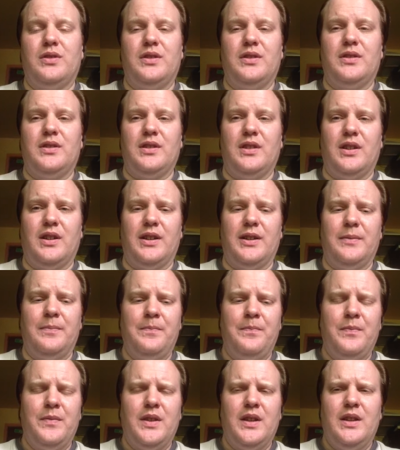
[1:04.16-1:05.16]
to sign
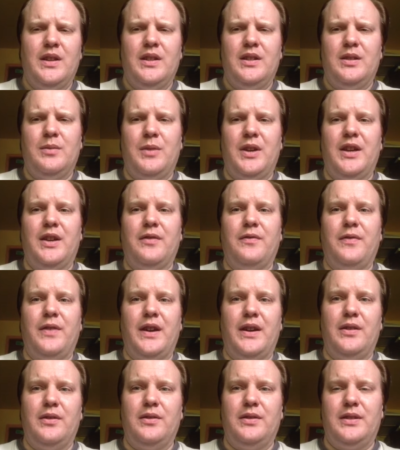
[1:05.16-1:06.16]
to make a
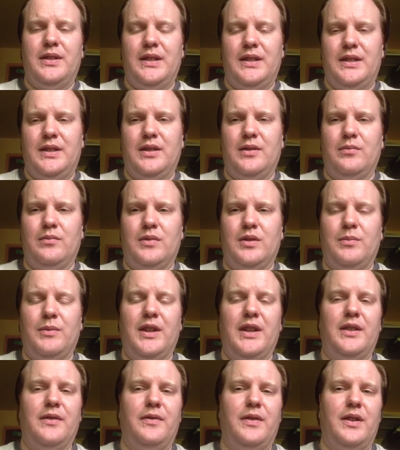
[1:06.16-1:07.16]
fairer system, to
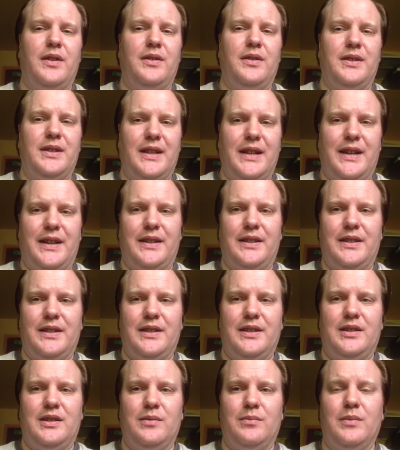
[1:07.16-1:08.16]
make a fairer tax
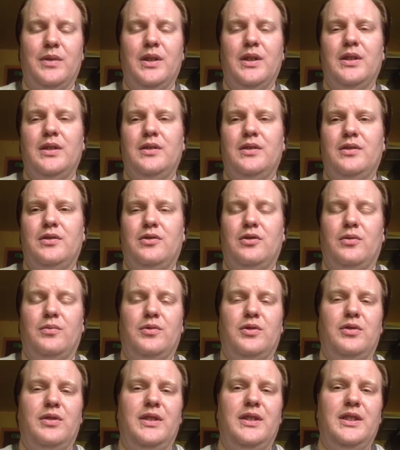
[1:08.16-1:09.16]
system, to stop
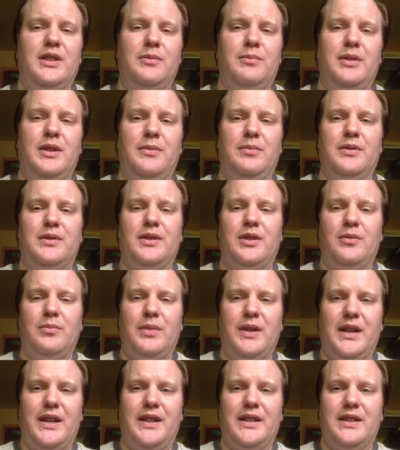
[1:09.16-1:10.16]
treating the people so
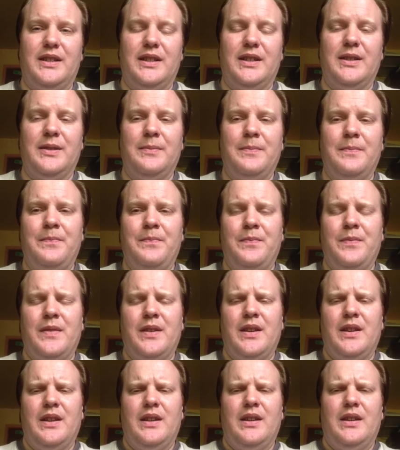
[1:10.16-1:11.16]
badly.
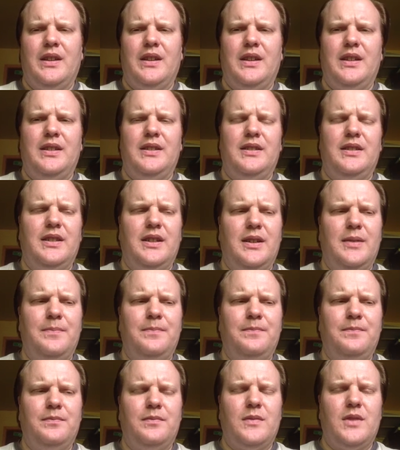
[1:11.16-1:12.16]
And,
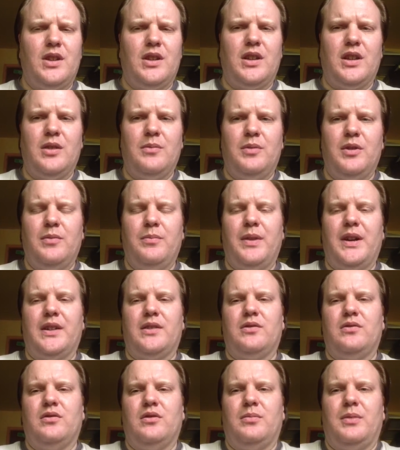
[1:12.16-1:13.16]
um, okay, a bit of
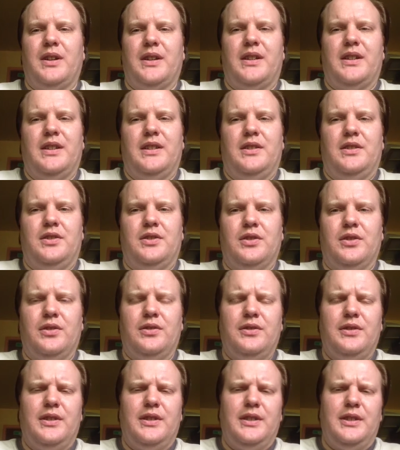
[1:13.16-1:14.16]
backstory about King
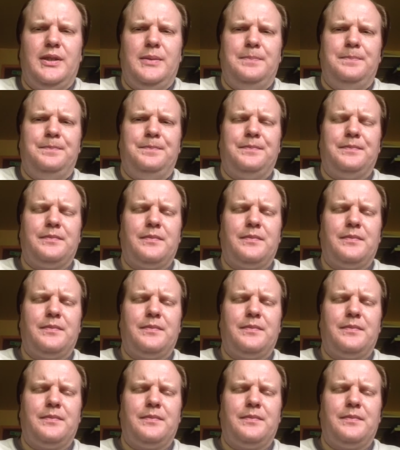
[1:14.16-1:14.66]
John. Um,